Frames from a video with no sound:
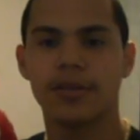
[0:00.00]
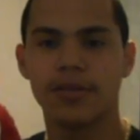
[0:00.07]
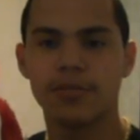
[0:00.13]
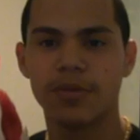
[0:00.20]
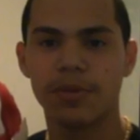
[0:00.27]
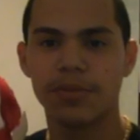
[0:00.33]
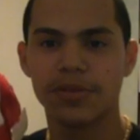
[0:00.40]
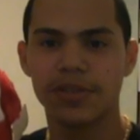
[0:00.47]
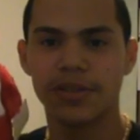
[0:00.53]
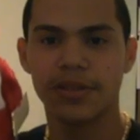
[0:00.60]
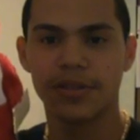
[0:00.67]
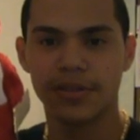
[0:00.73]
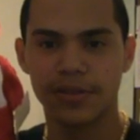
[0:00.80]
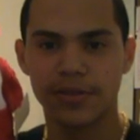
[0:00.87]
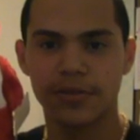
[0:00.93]
you might be seeing
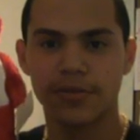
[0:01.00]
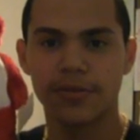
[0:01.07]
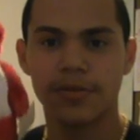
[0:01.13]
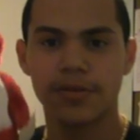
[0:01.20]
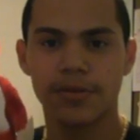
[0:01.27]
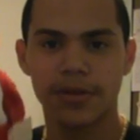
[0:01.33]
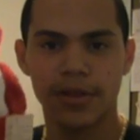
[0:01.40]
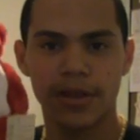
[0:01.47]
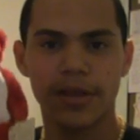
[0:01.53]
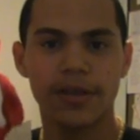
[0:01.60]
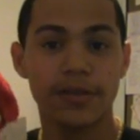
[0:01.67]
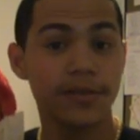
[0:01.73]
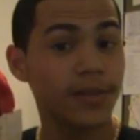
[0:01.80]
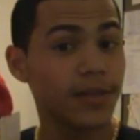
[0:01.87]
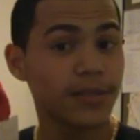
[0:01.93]
this soon in the
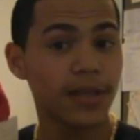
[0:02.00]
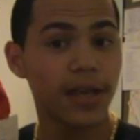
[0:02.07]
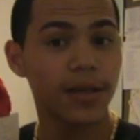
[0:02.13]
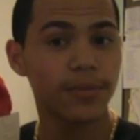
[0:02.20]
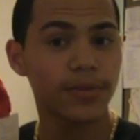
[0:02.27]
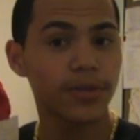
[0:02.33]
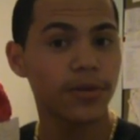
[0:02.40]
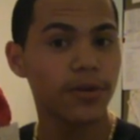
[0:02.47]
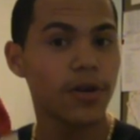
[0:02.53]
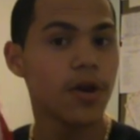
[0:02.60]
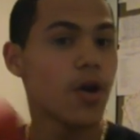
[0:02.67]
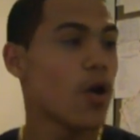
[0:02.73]
CSI episode.